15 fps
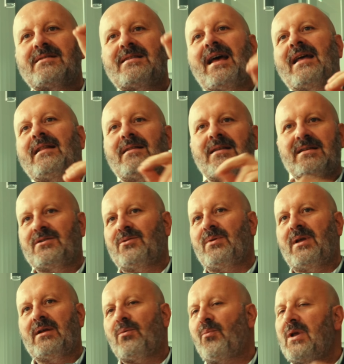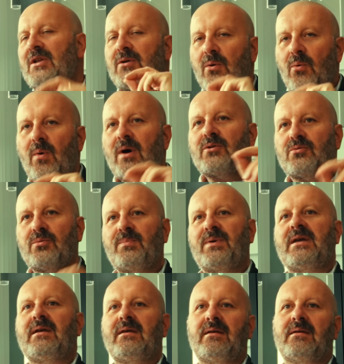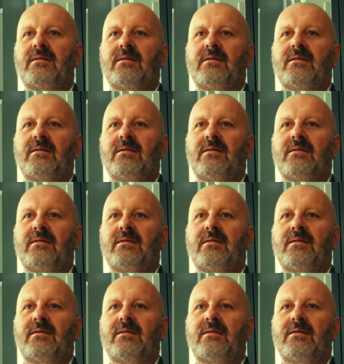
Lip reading: you've figured out the story that you want to tell.